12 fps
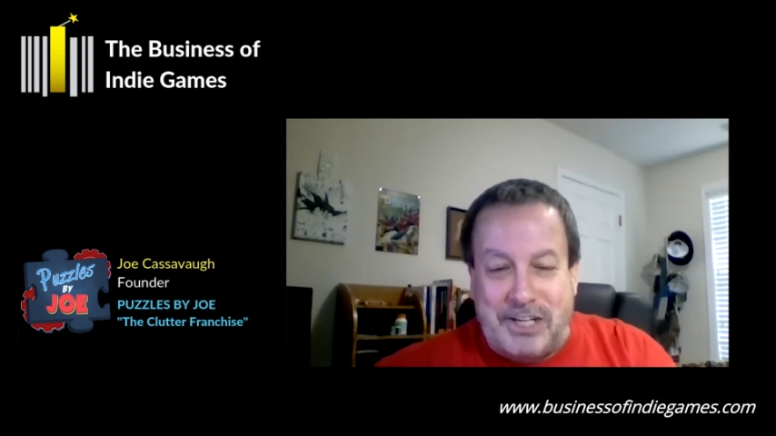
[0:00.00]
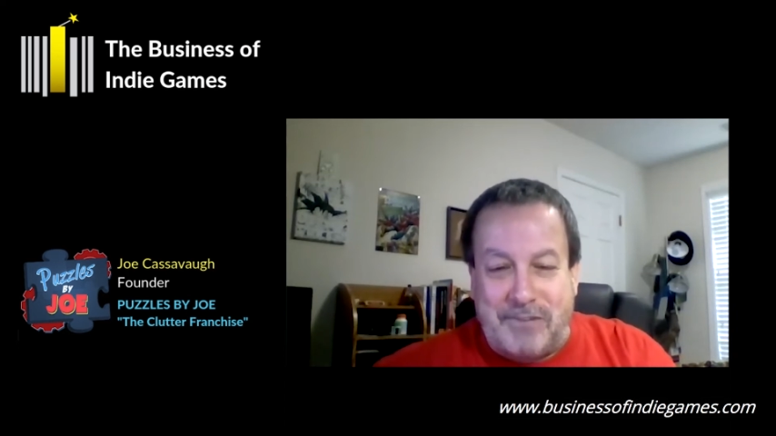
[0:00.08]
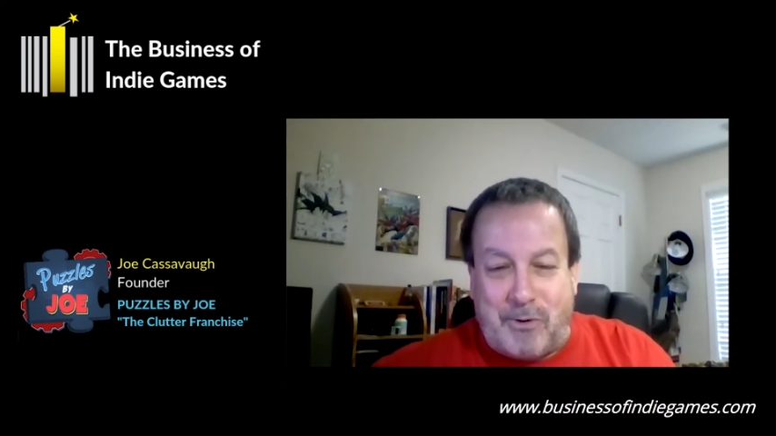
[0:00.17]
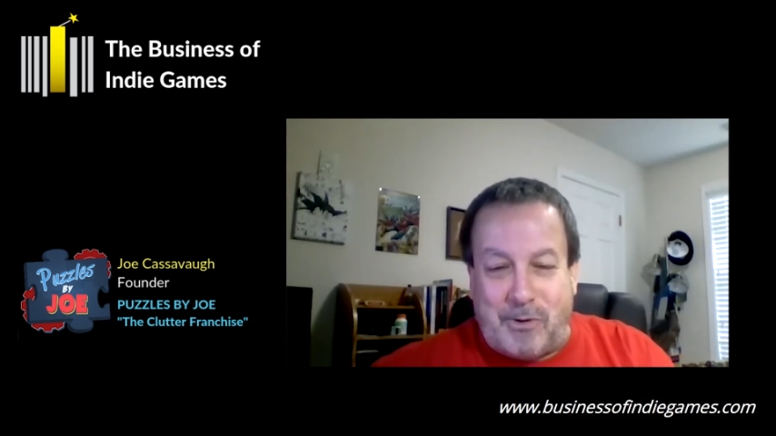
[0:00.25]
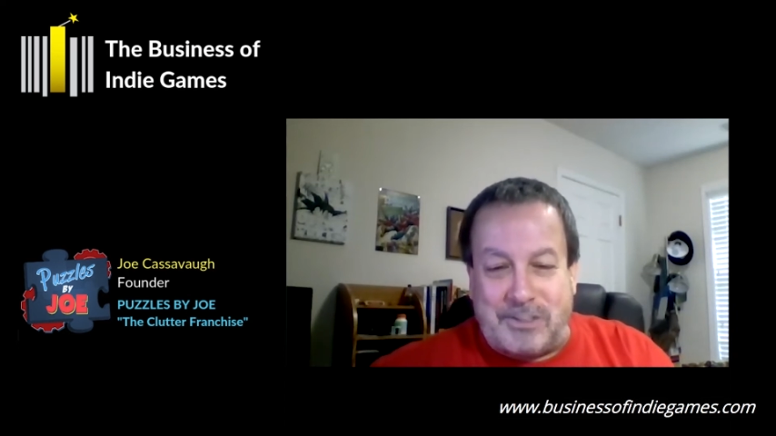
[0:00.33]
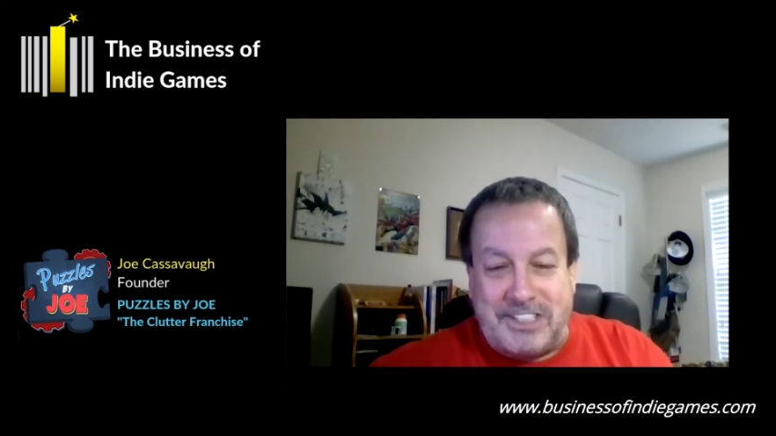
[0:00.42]
of
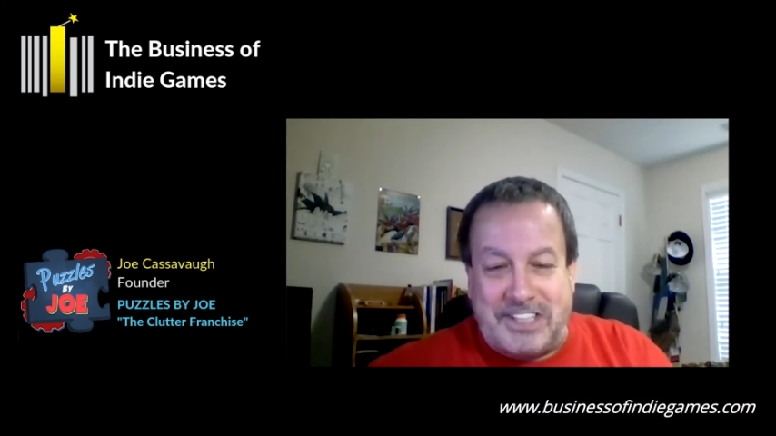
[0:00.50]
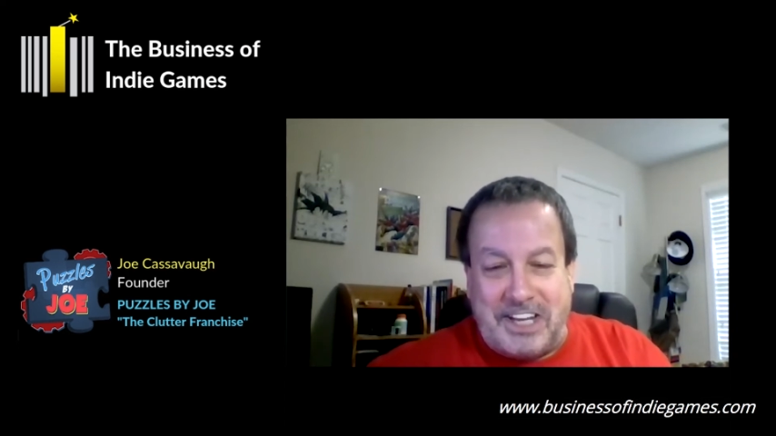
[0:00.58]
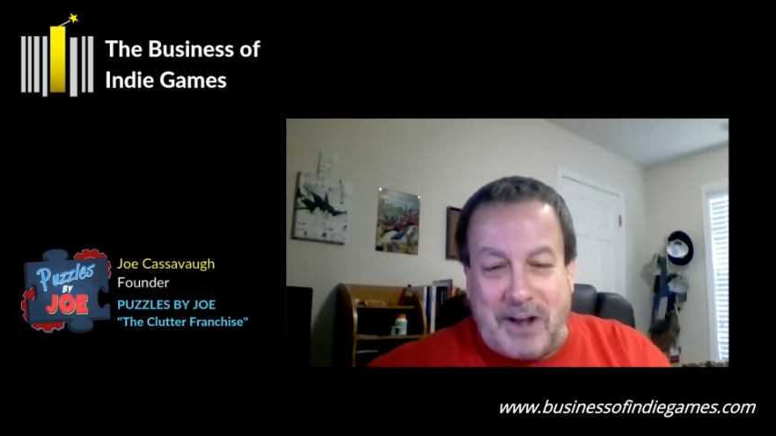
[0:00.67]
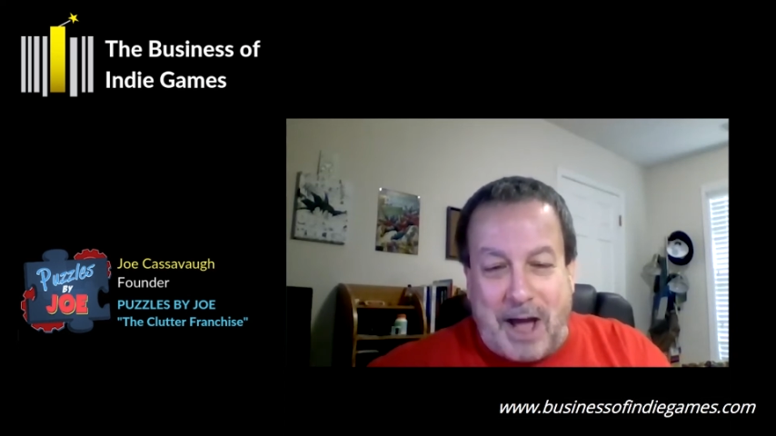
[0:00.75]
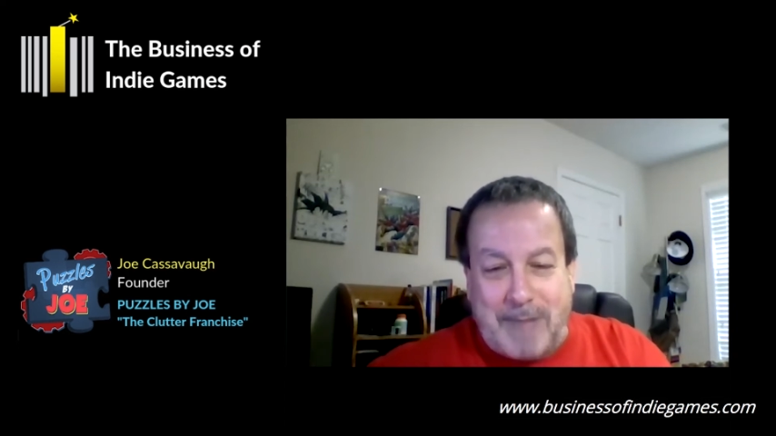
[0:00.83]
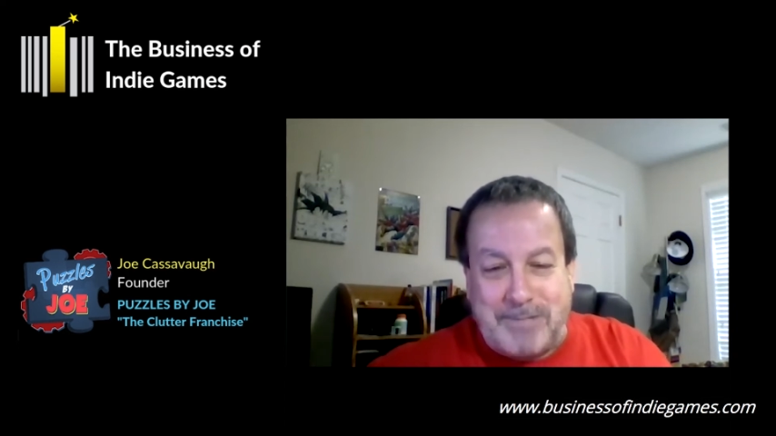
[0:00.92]
course, is
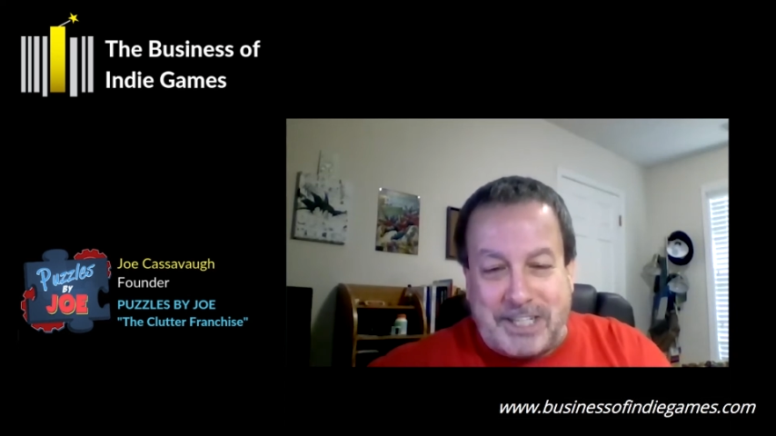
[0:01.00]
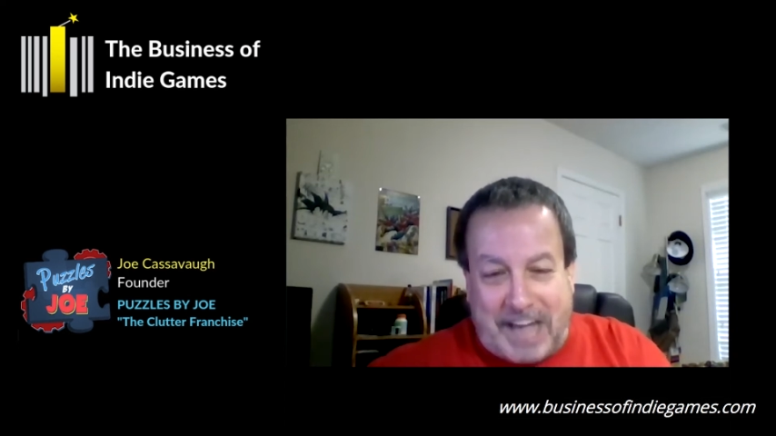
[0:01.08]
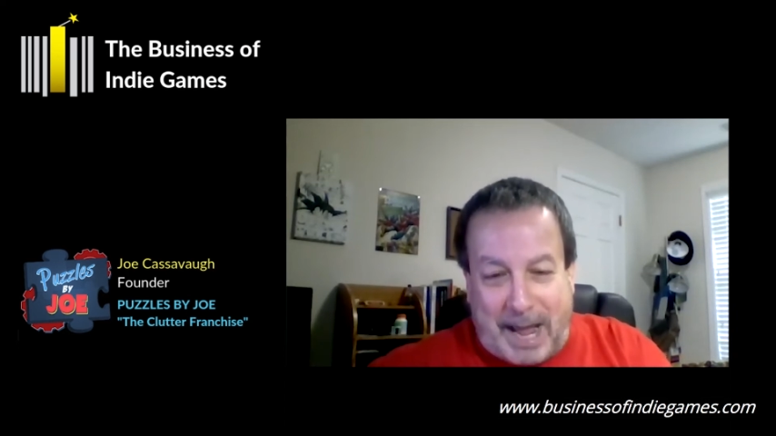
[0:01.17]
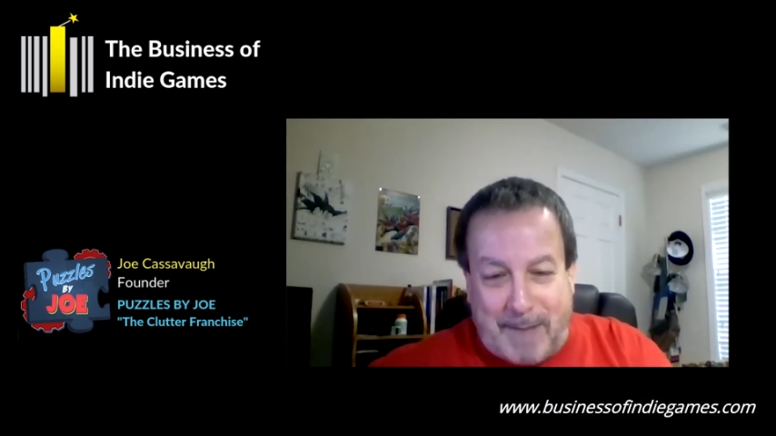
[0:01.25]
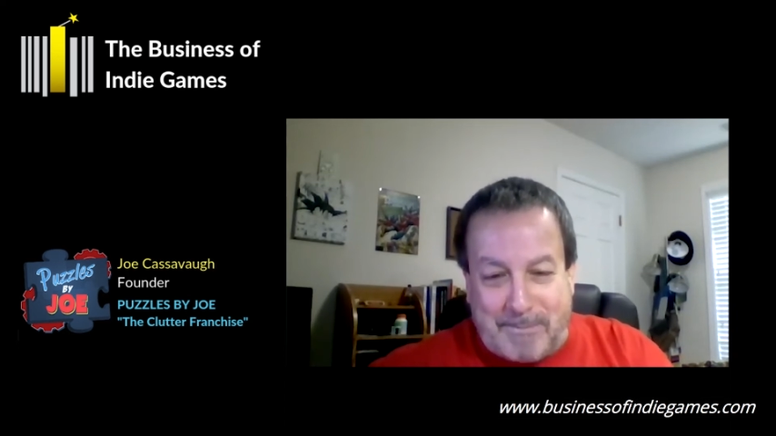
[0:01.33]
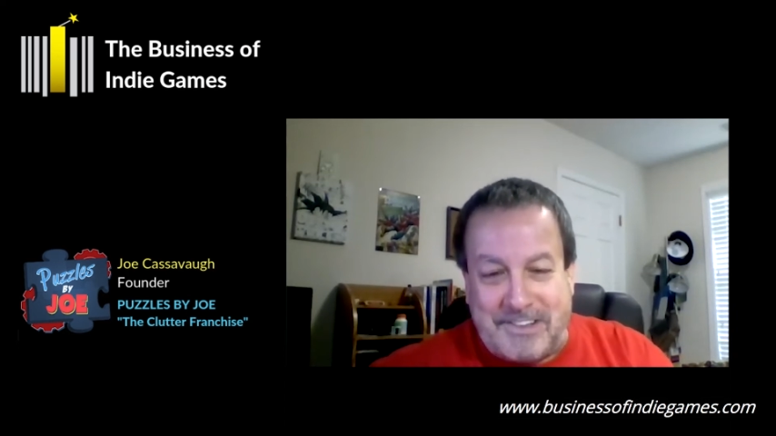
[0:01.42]
hidden object
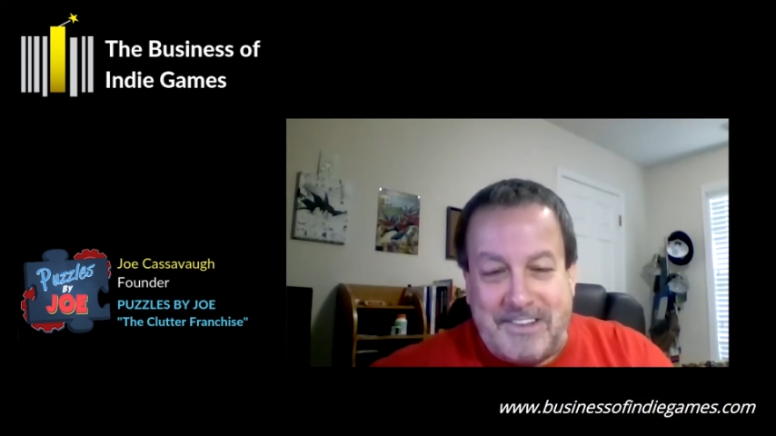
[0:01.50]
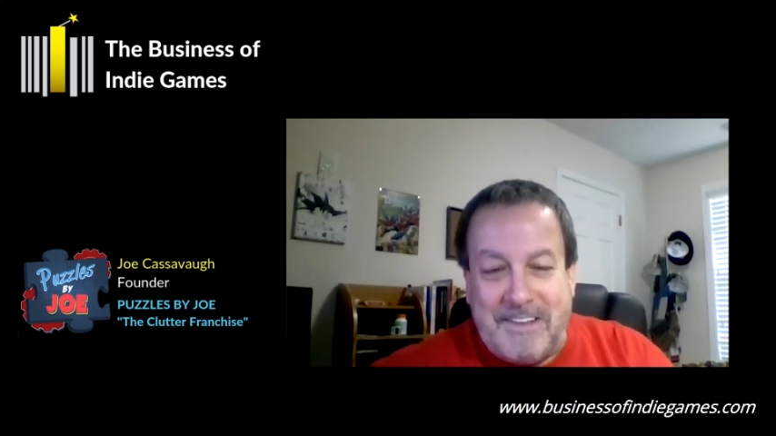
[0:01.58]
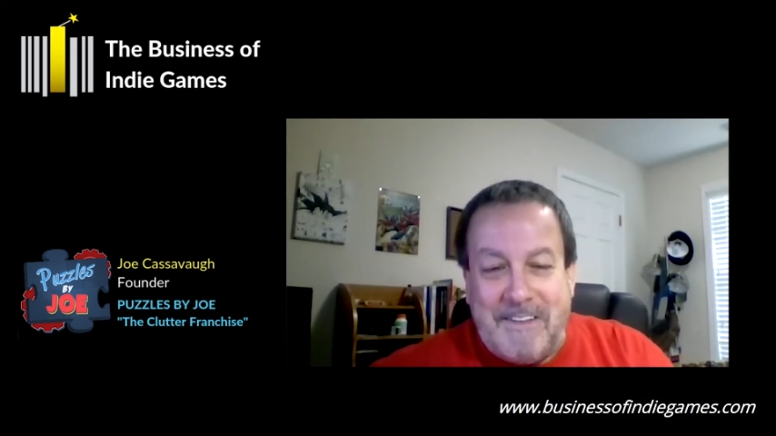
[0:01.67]
games.